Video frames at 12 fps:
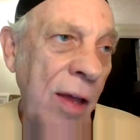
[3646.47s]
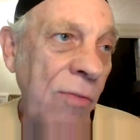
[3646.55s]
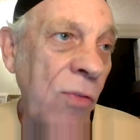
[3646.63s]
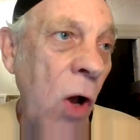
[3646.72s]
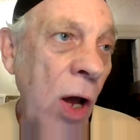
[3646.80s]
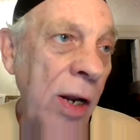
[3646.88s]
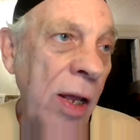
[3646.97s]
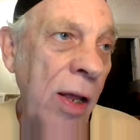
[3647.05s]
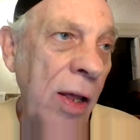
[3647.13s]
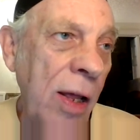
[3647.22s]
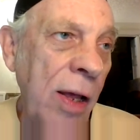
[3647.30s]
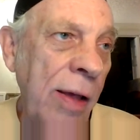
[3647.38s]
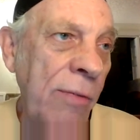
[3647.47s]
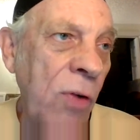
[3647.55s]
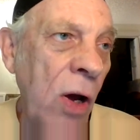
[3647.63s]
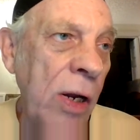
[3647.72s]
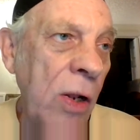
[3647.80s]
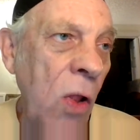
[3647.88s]
have gone
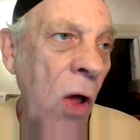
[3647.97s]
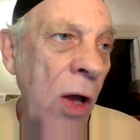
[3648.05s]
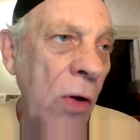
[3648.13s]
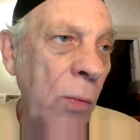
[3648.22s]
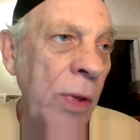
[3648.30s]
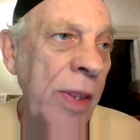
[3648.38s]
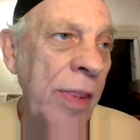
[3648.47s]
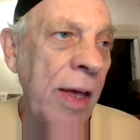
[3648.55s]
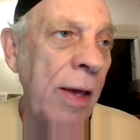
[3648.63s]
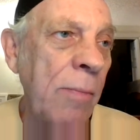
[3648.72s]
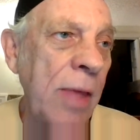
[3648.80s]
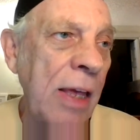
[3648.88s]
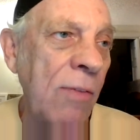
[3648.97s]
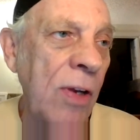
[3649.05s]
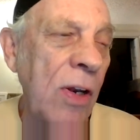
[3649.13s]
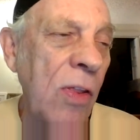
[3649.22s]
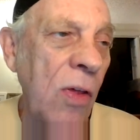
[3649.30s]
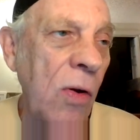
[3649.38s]
have gone along with them,
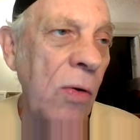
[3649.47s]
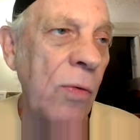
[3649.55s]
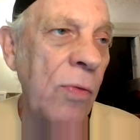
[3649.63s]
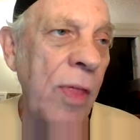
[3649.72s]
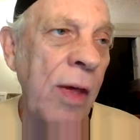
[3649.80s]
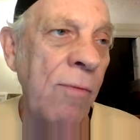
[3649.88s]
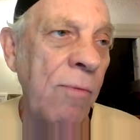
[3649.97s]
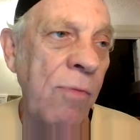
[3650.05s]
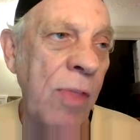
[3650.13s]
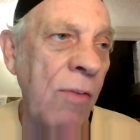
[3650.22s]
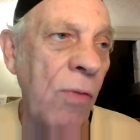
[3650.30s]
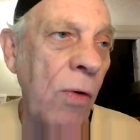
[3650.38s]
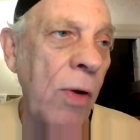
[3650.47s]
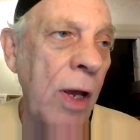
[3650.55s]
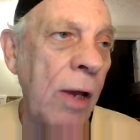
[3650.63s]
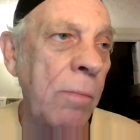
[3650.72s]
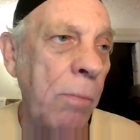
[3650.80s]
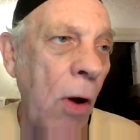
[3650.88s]
even though they're, they're
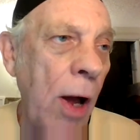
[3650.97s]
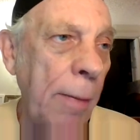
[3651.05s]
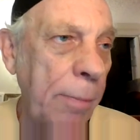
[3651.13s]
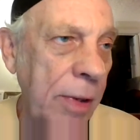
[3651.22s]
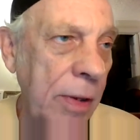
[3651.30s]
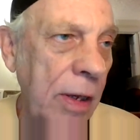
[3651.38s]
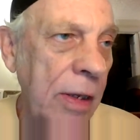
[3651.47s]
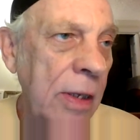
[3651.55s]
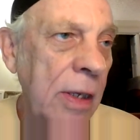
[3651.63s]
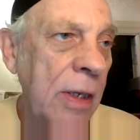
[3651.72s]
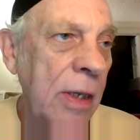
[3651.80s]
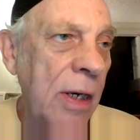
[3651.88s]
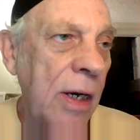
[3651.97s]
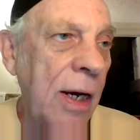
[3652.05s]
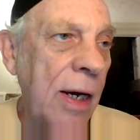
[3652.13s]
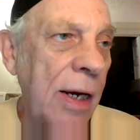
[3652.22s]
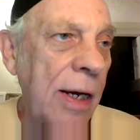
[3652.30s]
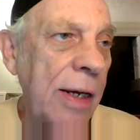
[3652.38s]
very unpopular.
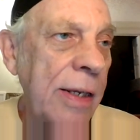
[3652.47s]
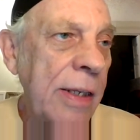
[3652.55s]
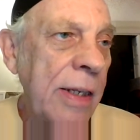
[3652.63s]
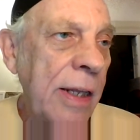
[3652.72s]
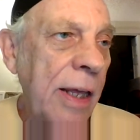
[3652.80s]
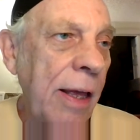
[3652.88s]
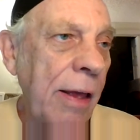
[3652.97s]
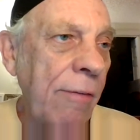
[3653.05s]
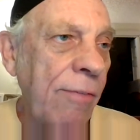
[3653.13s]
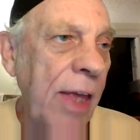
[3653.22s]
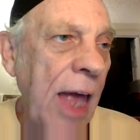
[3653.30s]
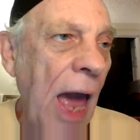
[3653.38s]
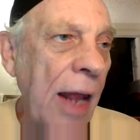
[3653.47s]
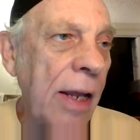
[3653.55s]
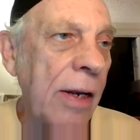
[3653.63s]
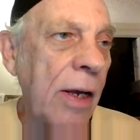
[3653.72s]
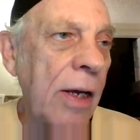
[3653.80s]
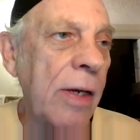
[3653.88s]
Uh, if
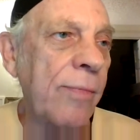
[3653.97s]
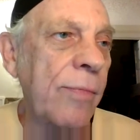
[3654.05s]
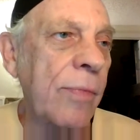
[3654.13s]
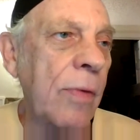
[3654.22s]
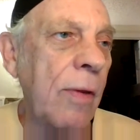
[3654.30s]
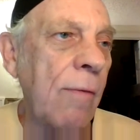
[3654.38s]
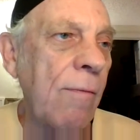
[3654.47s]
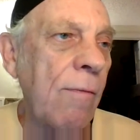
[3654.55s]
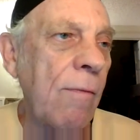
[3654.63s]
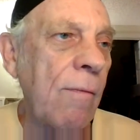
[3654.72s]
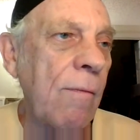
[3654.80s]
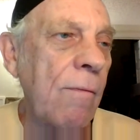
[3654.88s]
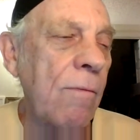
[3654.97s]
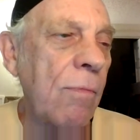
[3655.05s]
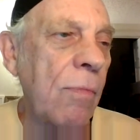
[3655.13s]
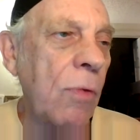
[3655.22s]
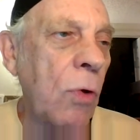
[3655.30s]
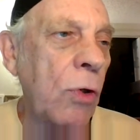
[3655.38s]
Canada
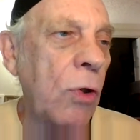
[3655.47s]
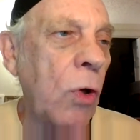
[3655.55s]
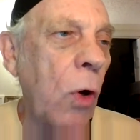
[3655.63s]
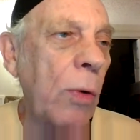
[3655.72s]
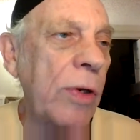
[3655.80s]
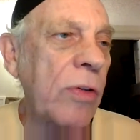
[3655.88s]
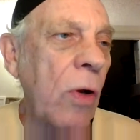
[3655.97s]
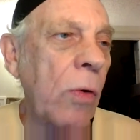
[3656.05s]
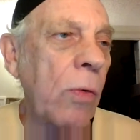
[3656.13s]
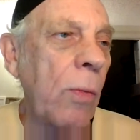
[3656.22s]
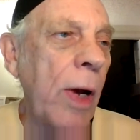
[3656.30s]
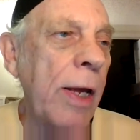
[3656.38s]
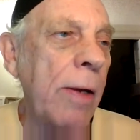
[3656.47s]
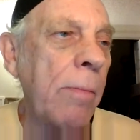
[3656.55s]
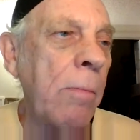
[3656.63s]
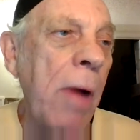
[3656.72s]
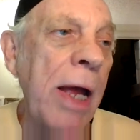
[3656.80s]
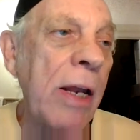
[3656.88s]
could go its own way,
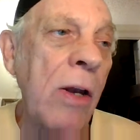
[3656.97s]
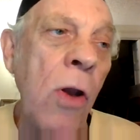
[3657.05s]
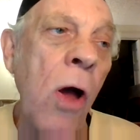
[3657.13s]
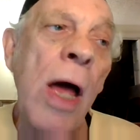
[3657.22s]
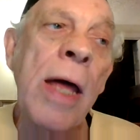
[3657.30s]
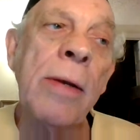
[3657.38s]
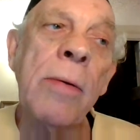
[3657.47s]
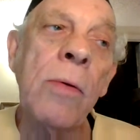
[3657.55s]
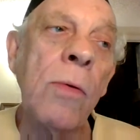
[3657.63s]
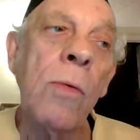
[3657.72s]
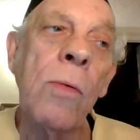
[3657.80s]
it might not